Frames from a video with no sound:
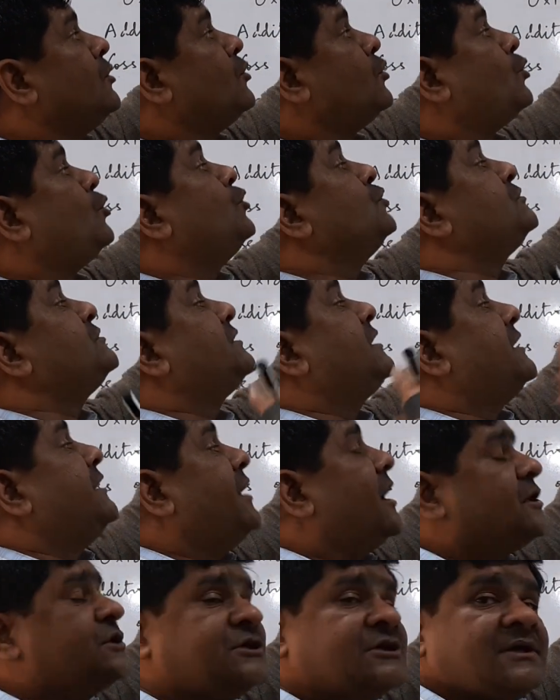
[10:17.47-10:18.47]
whose
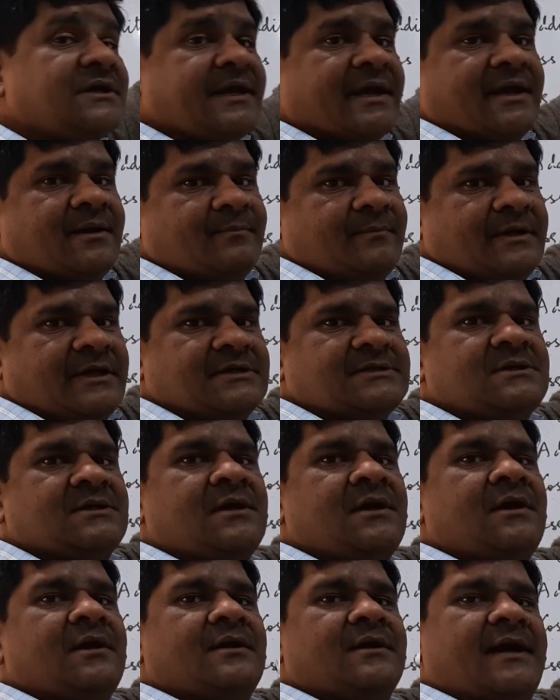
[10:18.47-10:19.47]
reduction take place,
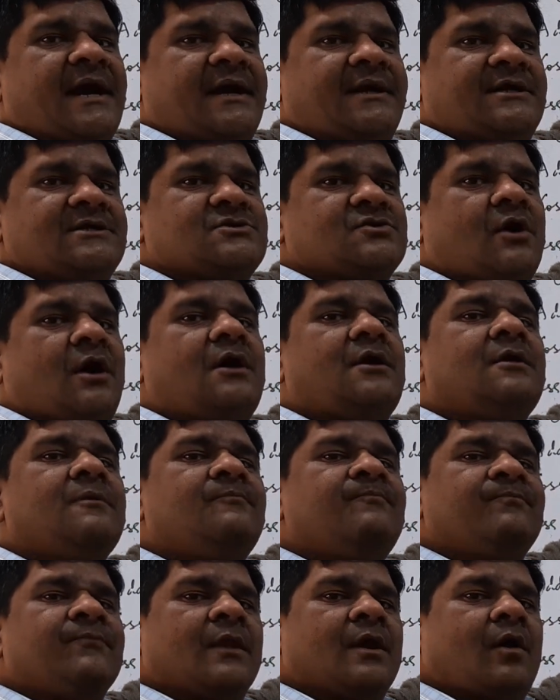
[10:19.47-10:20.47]
that is called
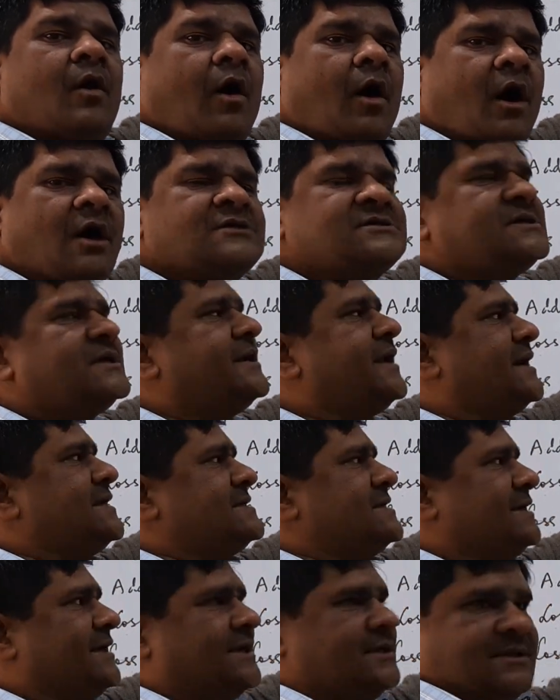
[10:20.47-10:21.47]

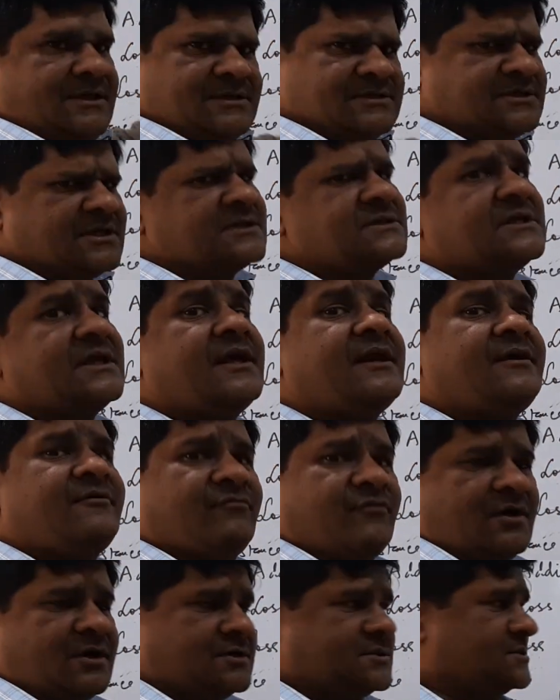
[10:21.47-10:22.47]
oxidizing agent. Just the
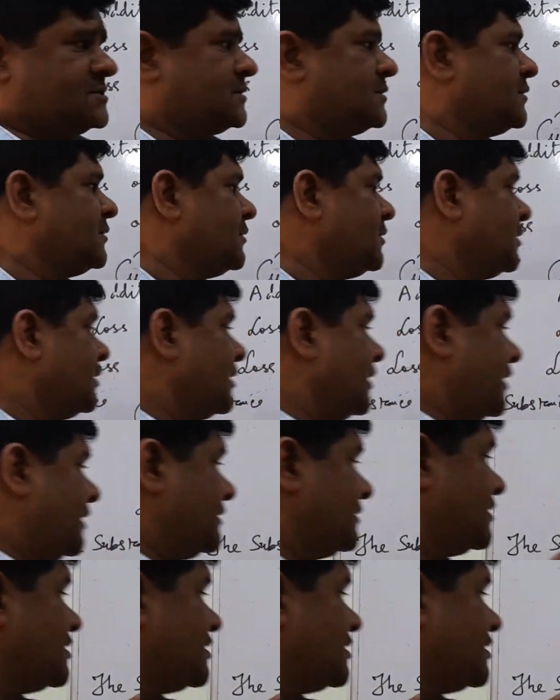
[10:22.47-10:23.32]
reverse. In